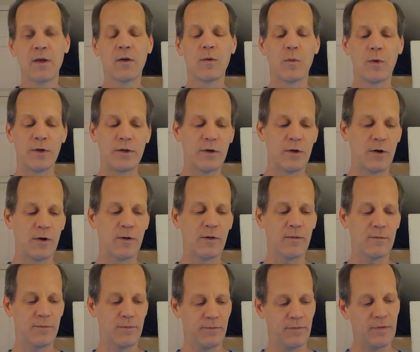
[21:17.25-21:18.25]
when
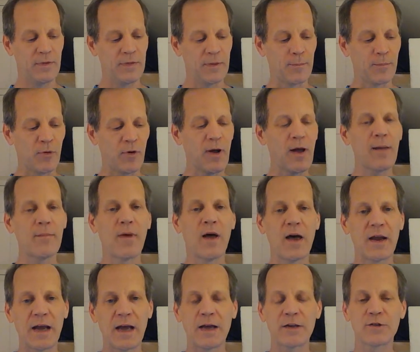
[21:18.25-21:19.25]
the
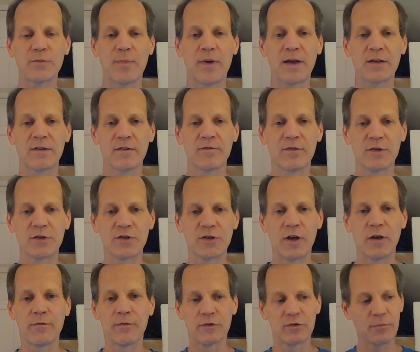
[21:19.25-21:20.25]
Brahman aspect of the
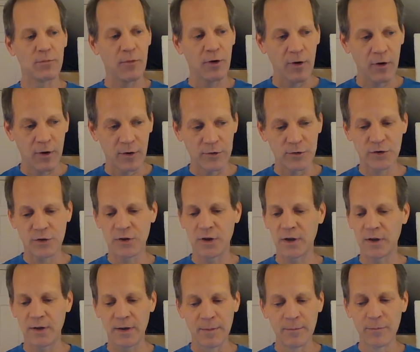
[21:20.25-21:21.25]
self is merged
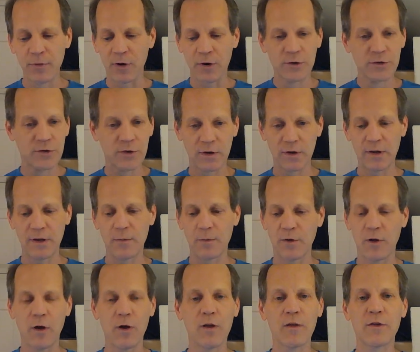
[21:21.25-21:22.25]
impersonally with
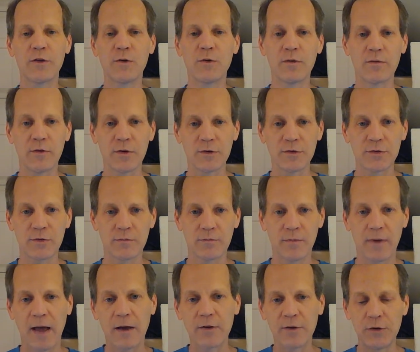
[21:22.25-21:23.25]
all the universe,
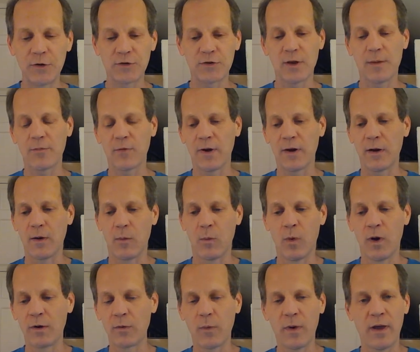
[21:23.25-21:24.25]
how can you separate
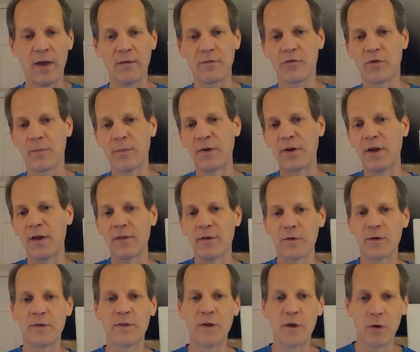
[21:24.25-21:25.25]
one wave from another
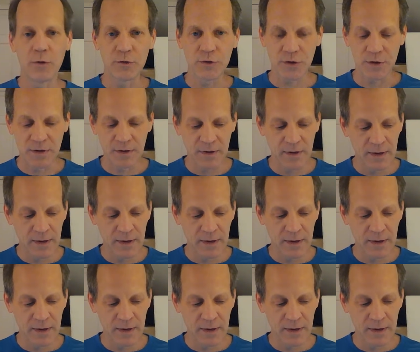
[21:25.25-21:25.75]
in the ocean?